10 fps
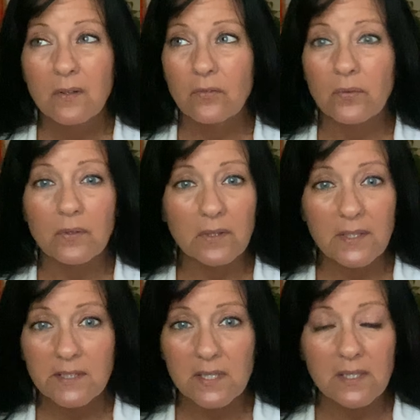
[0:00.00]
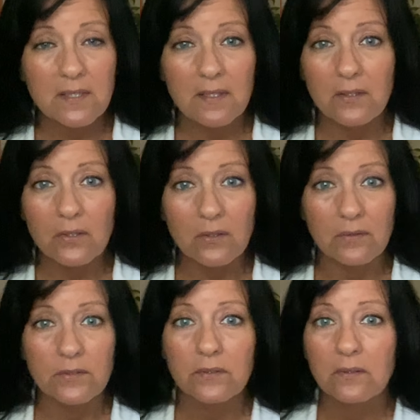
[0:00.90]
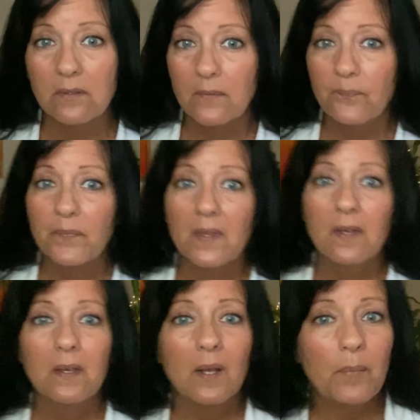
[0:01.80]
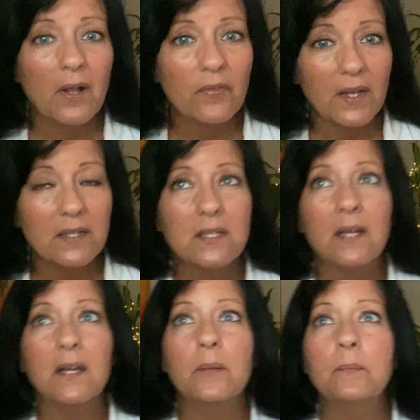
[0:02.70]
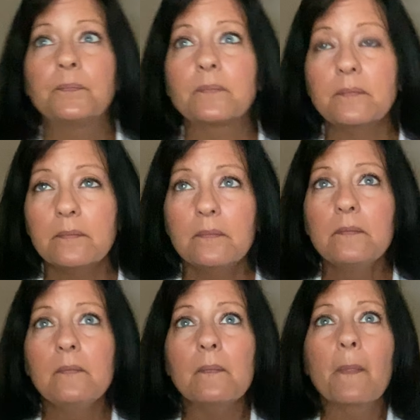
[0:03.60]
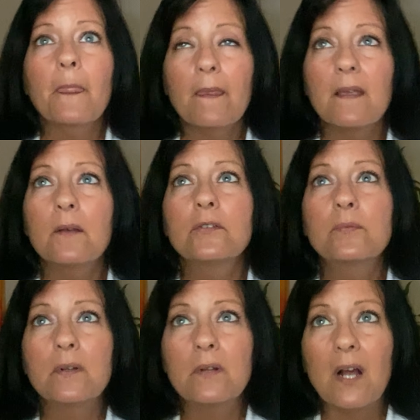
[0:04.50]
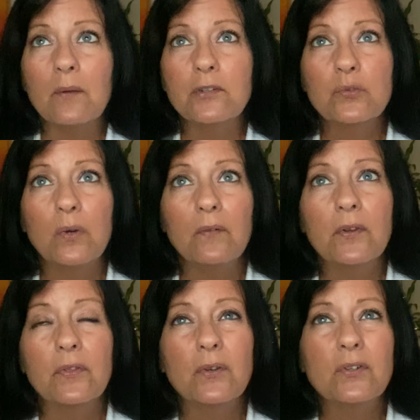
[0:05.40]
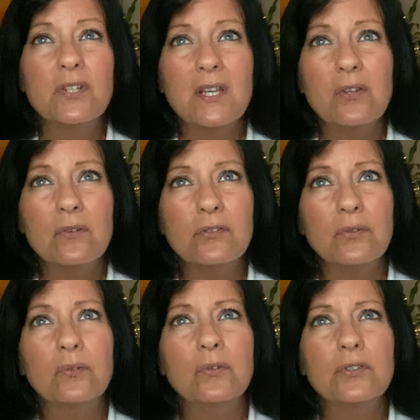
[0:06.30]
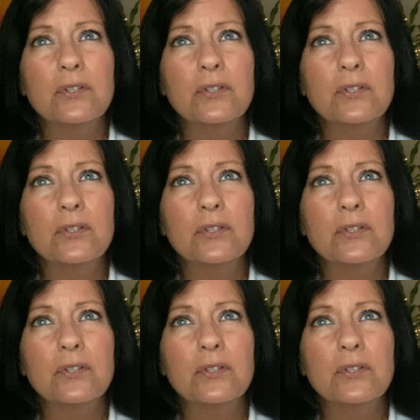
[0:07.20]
for at least 18 years. About that time, it was when I was 12 to 13 years old or